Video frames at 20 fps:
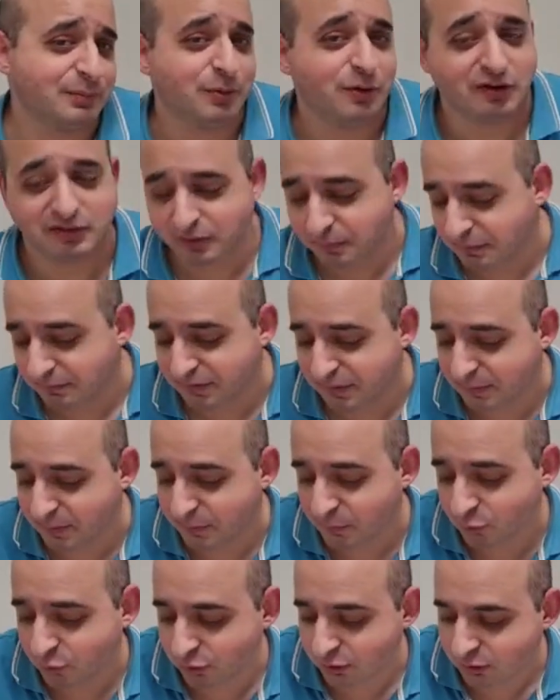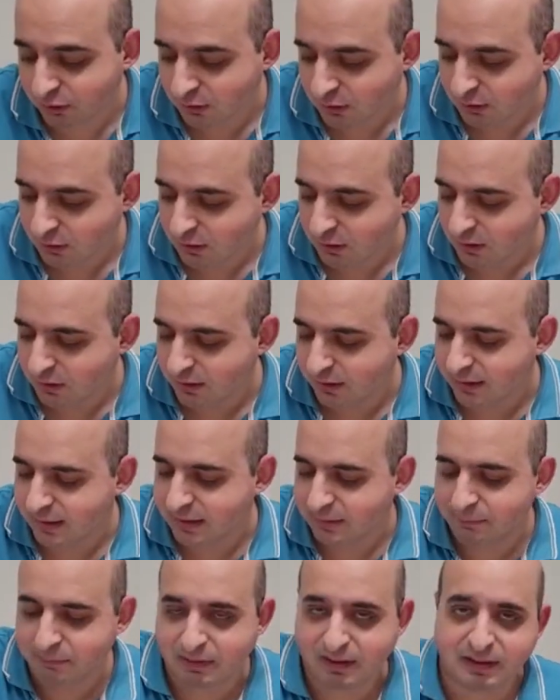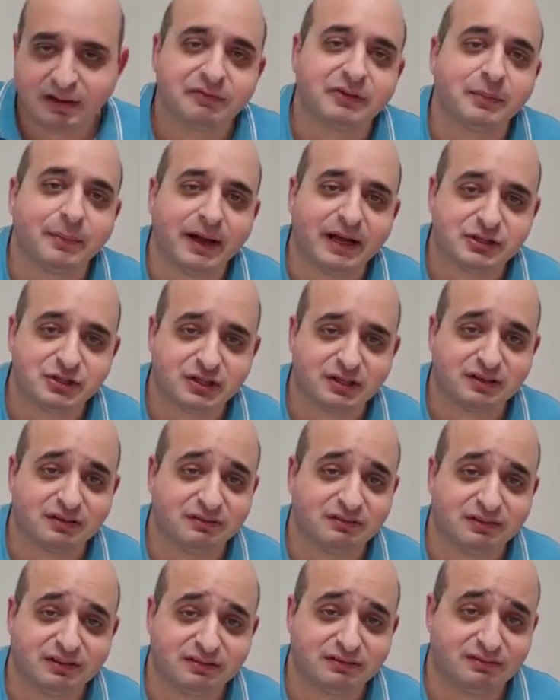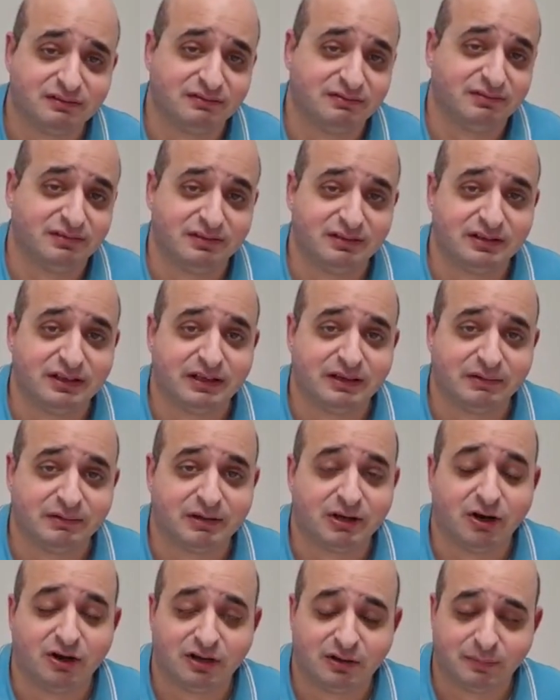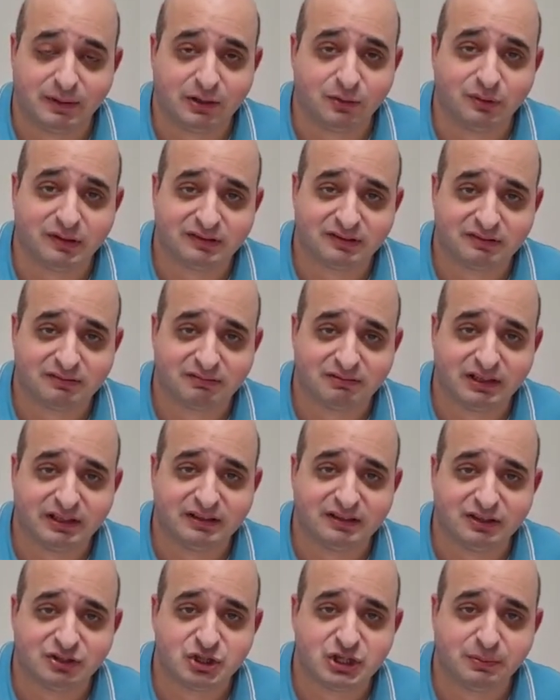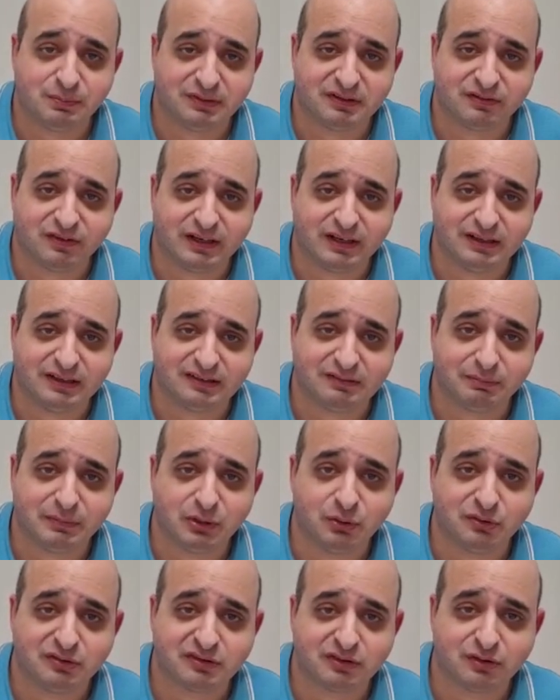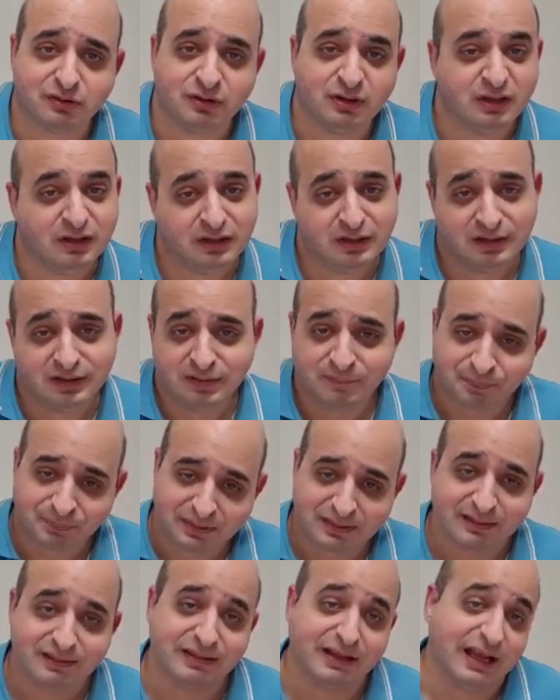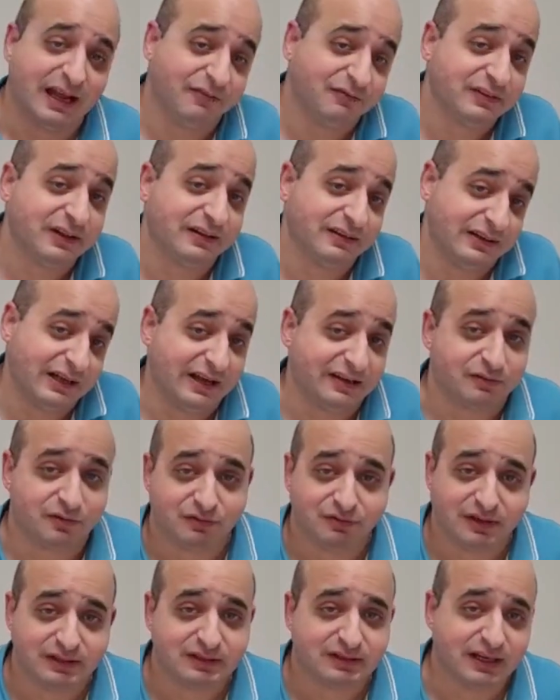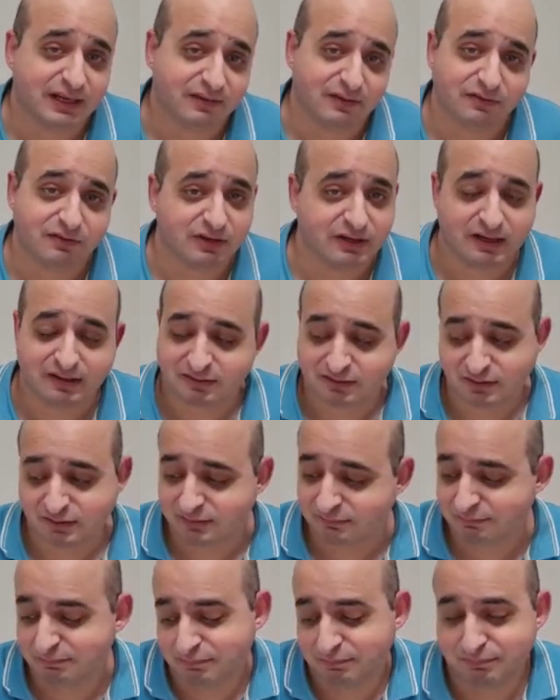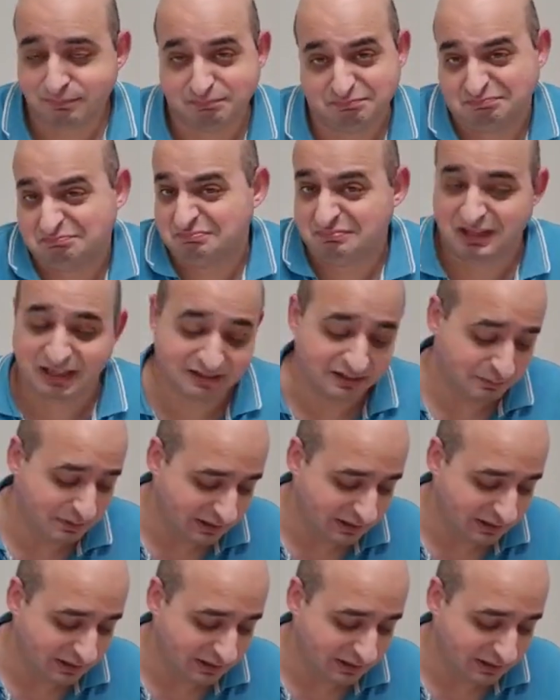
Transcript: the pots up a wee bit more. And I'd imagine the garlic mayo is like the cheapest thing in this meal. So if that's one thing to take away from the restaurant, let it